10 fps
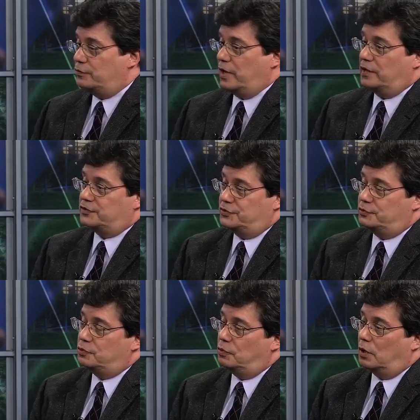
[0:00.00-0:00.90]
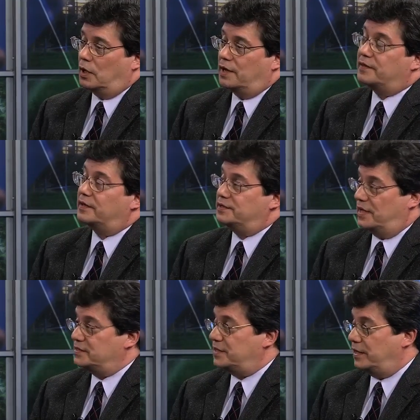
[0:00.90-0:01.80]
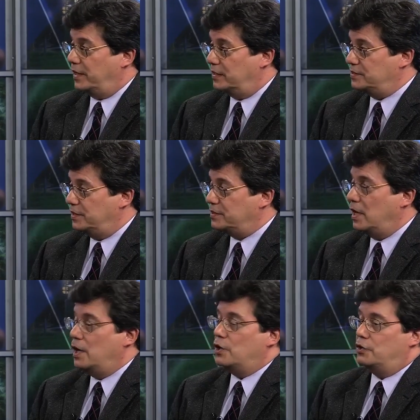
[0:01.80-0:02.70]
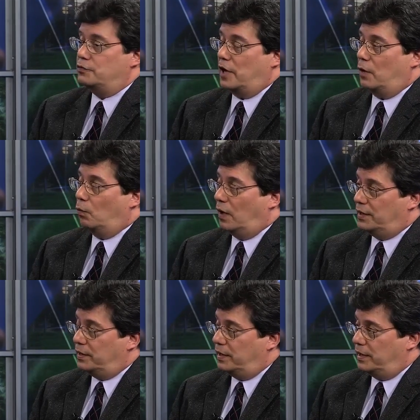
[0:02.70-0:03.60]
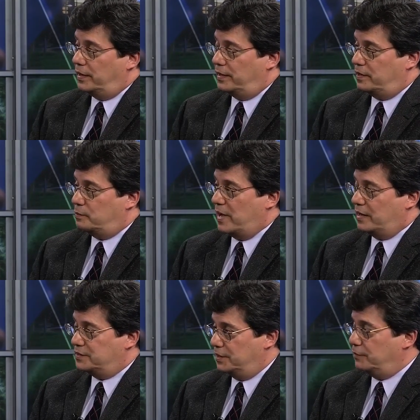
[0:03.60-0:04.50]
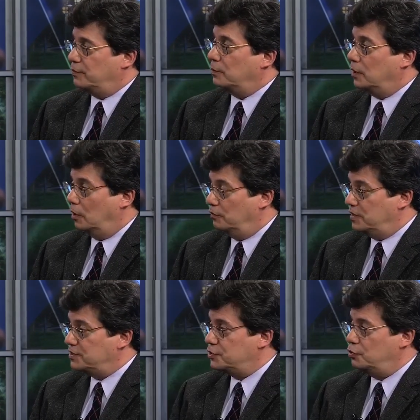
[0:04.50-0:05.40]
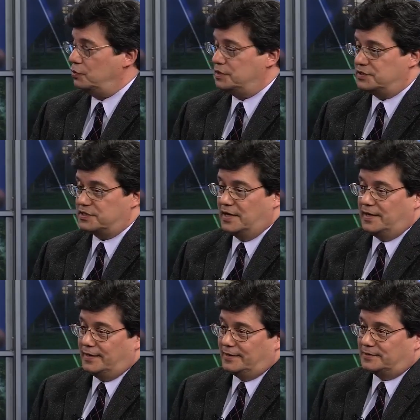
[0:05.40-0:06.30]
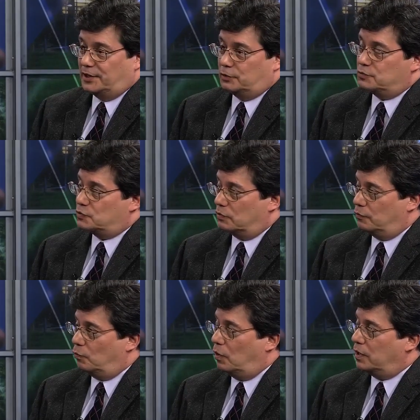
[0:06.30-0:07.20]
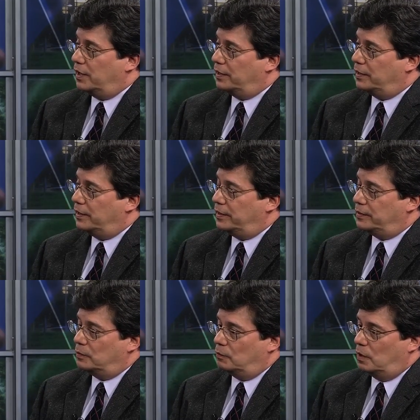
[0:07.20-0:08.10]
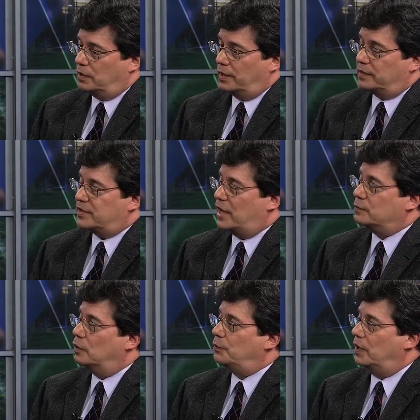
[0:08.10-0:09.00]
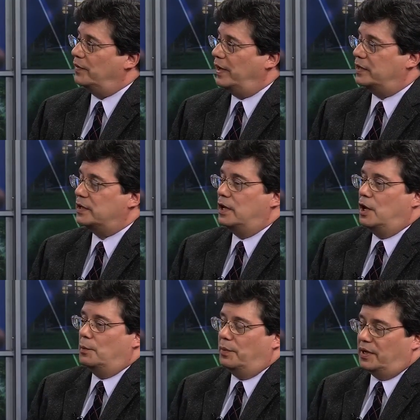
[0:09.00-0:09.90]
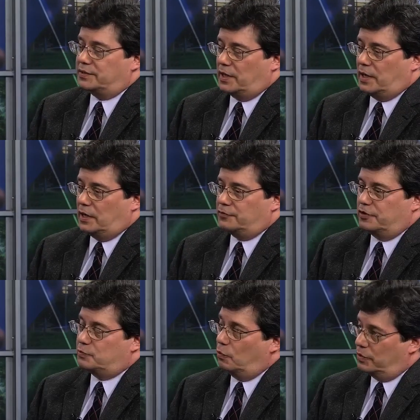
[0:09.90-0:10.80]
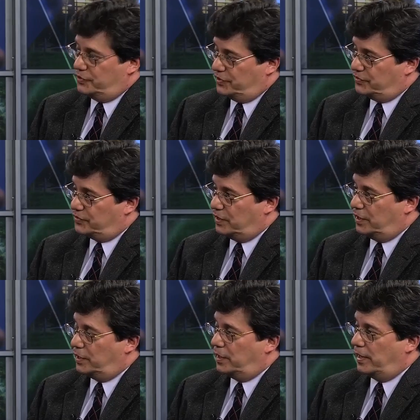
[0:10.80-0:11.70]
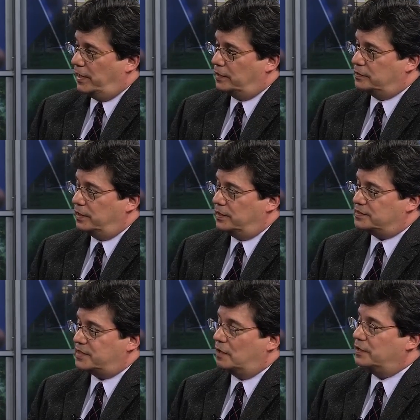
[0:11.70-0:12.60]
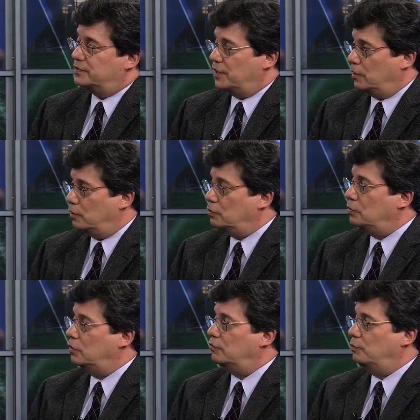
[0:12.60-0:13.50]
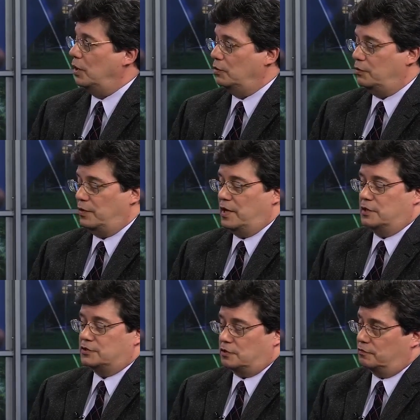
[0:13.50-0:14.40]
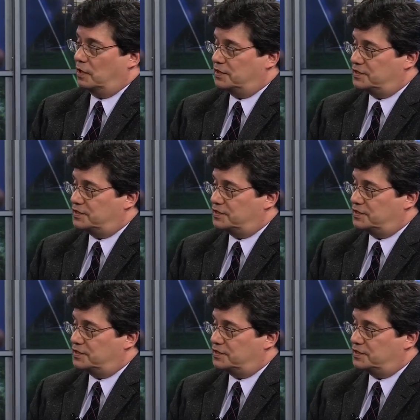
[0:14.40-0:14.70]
got two who are, I think, dead set against it. You've got one, Nathan Magzig from Clovis, who is sort of walking a tightrope on that. But Andres Borges and Sal Quintero, who have both served on the